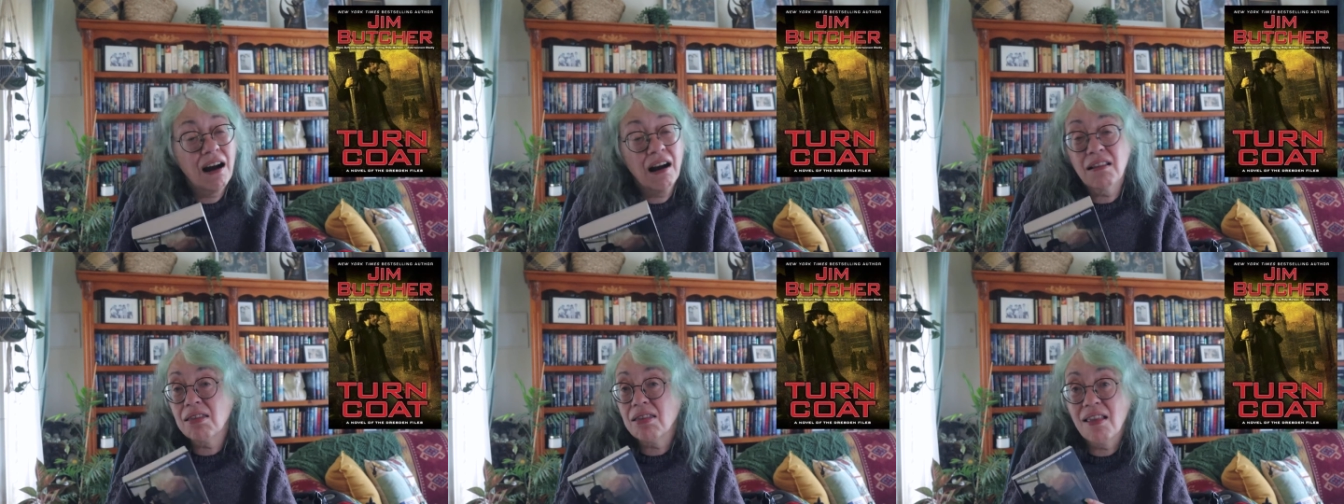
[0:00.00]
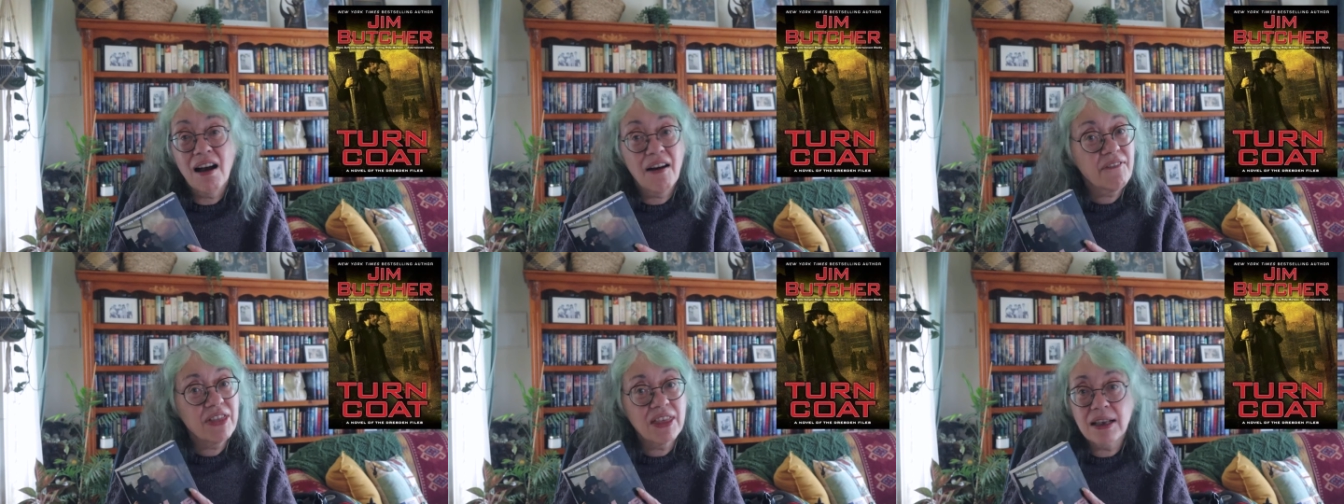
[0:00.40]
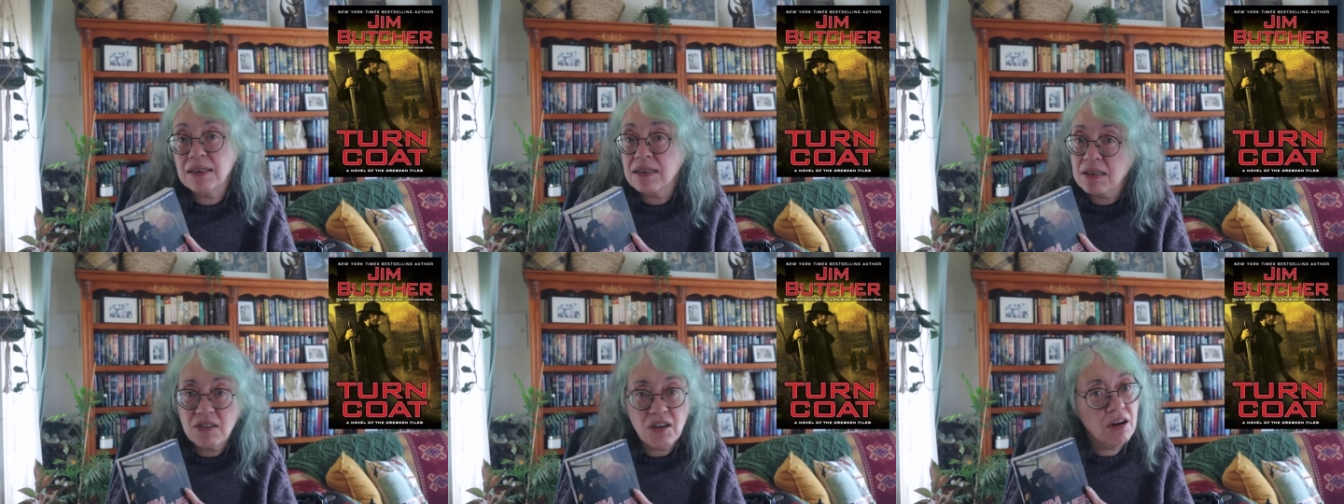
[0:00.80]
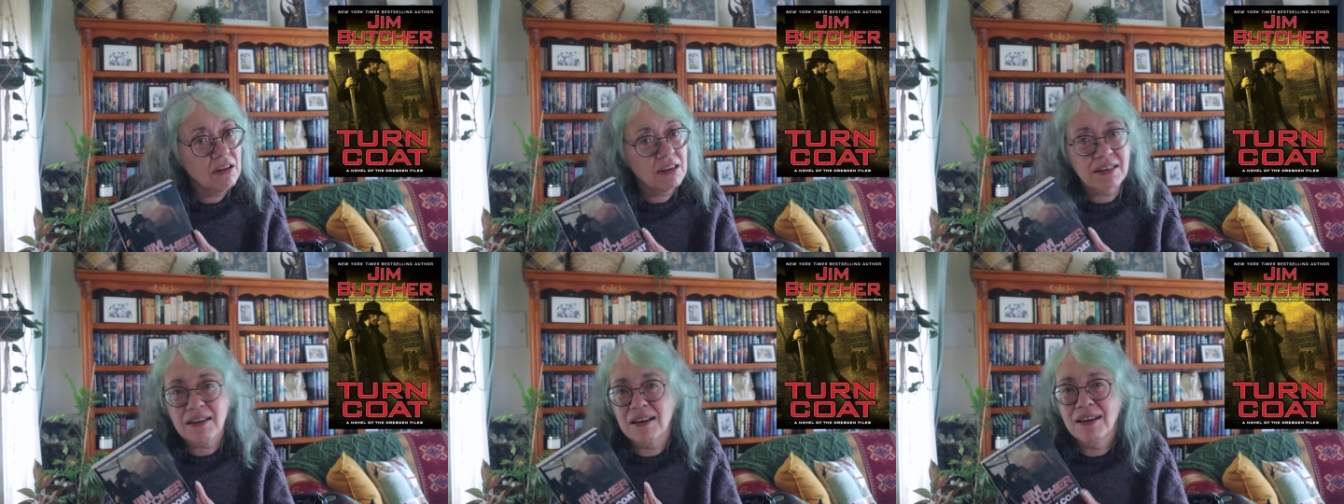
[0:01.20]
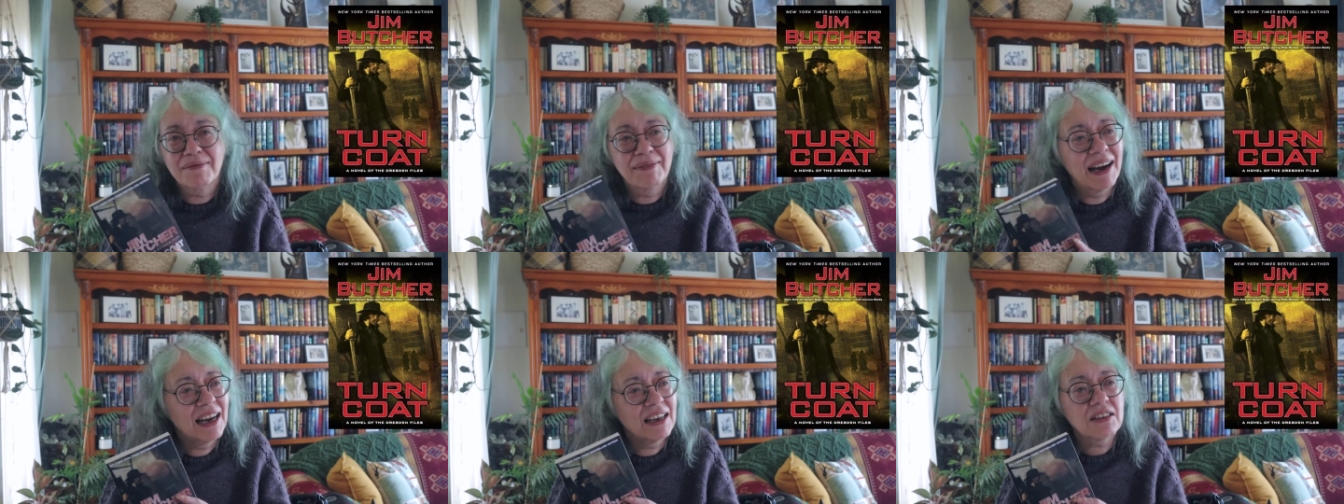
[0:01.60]
I love this dog so
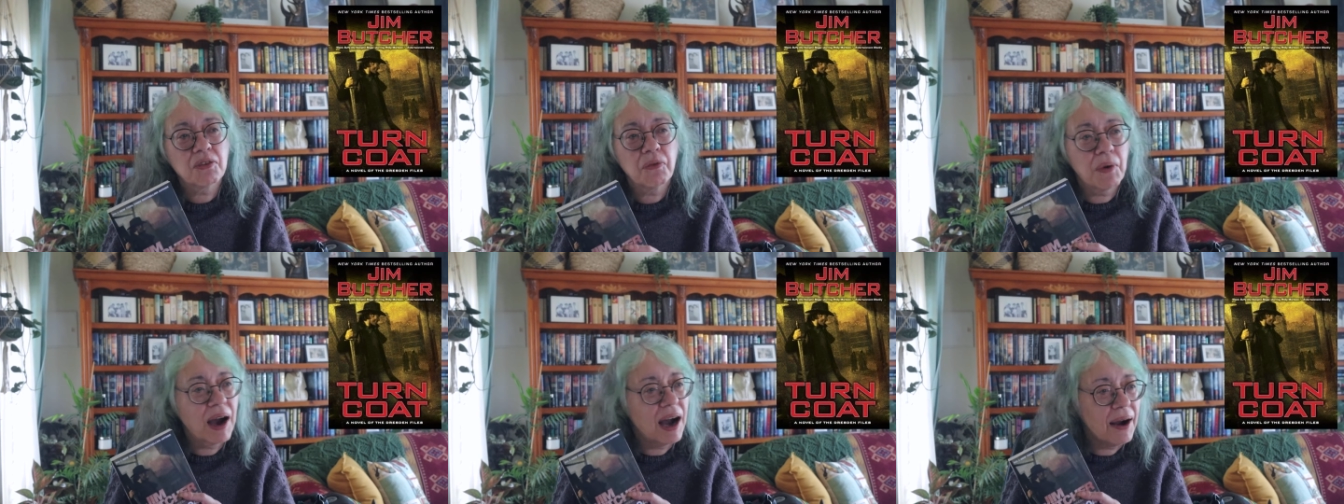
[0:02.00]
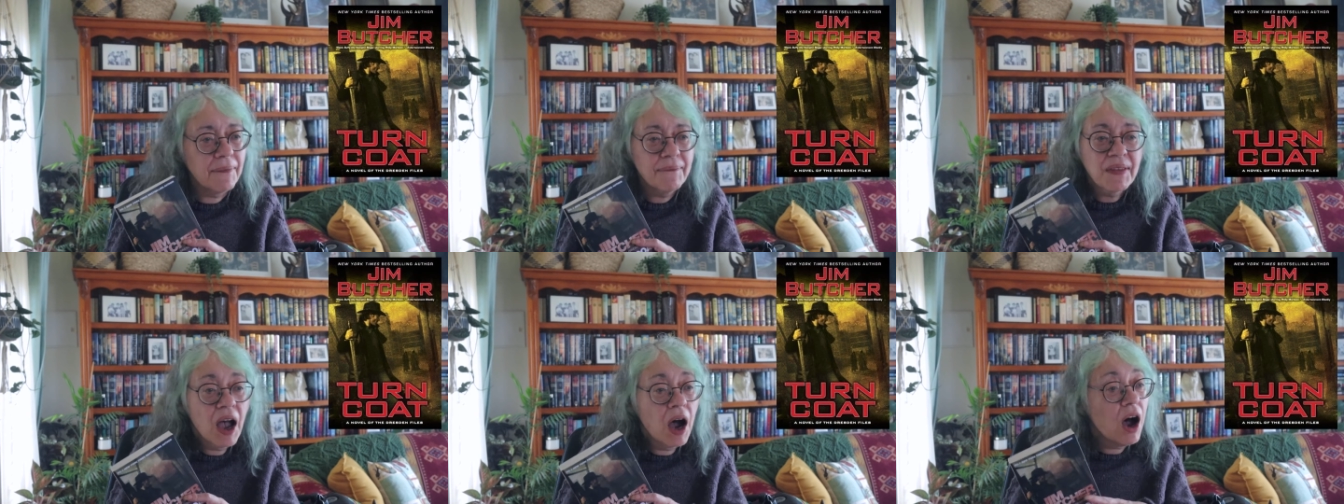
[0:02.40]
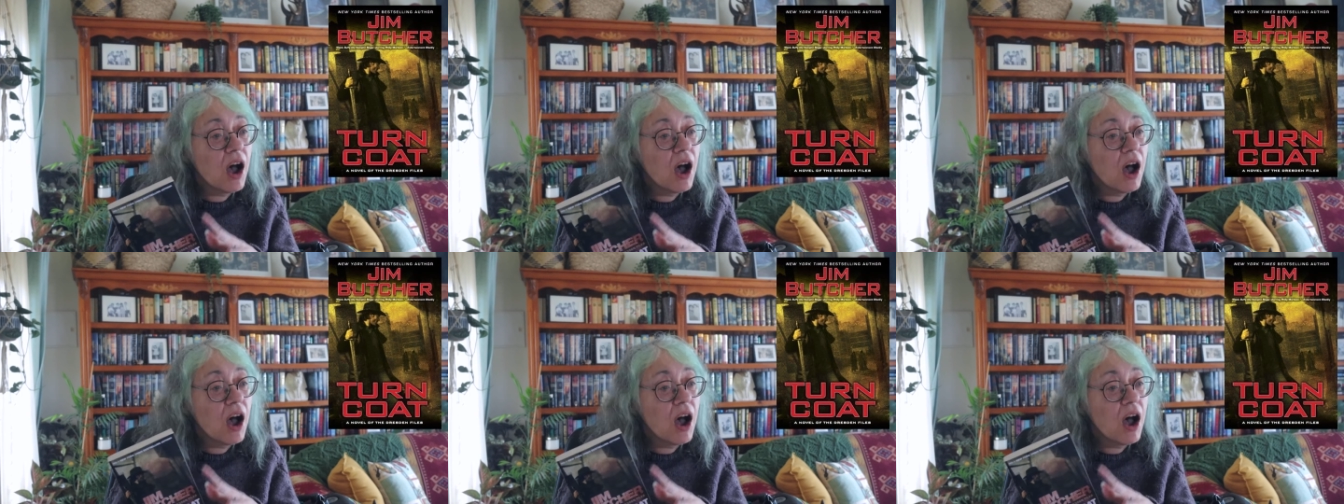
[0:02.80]
much. Wow.